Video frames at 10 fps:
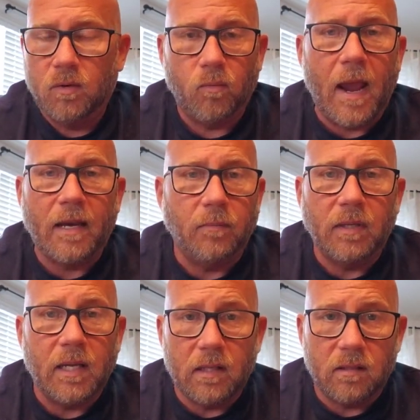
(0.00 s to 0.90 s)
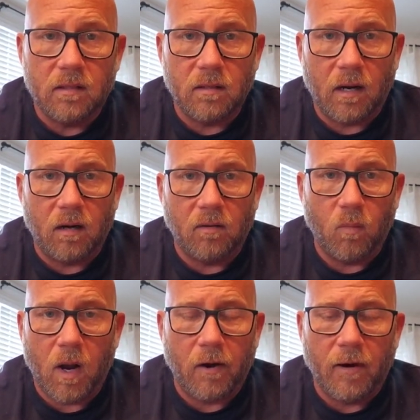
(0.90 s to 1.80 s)
random kids that are
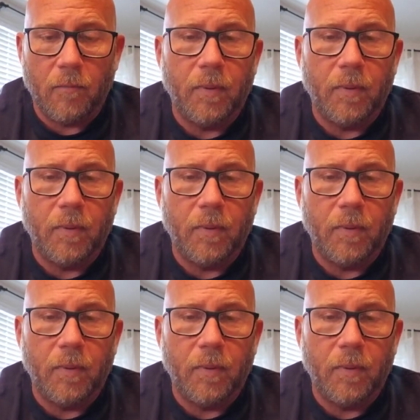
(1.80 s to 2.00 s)
walking around.